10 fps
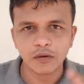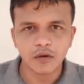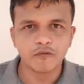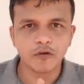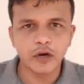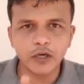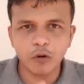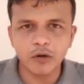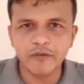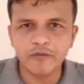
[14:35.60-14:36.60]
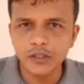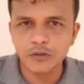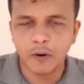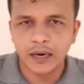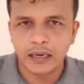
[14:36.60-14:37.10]
4 into 1 by 4 is
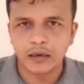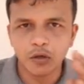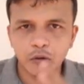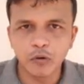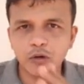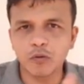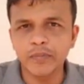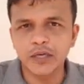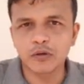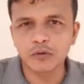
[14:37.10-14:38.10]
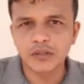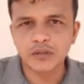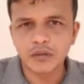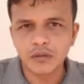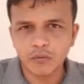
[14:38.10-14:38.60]
1, 2 into 1 by 2 is
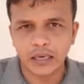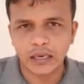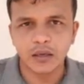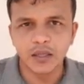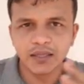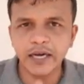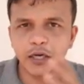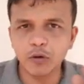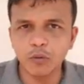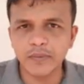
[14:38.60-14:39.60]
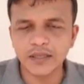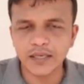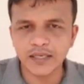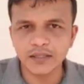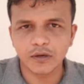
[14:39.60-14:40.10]
1, 3 into 1 by
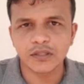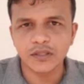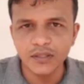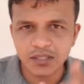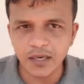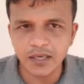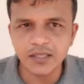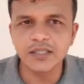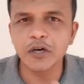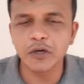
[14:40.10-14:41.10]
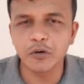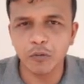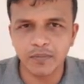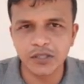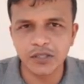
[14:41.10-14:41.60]
3 is 1, similarly 0 into
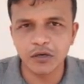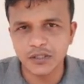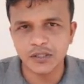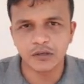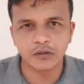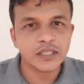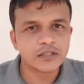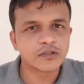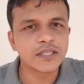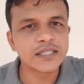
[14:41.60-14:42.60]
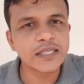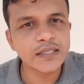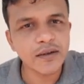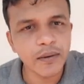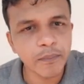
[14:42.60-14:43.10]
1 by 0 is 0. So this is
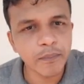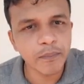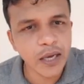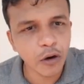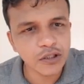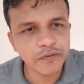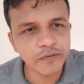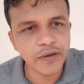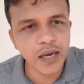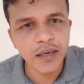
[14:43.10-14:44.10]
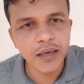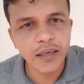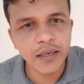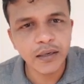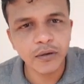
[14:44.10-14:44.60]
by logic we are
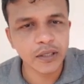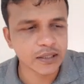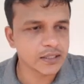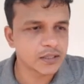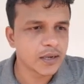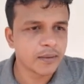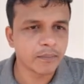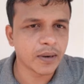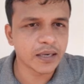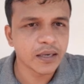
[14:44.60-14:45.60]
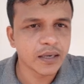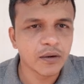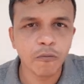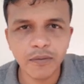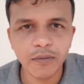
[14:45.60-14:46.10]
doing this, but
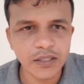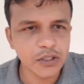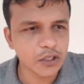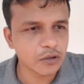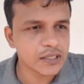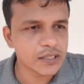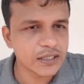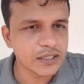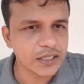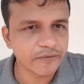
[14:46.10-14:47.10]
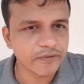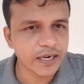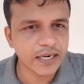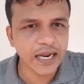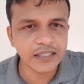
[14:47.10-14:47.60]
1 by 0 is
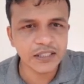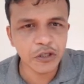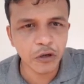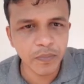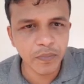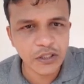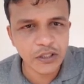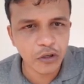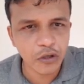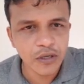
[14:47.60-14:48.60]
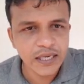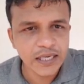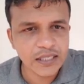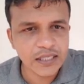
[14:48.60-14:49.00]
infinity and 0 by 0 is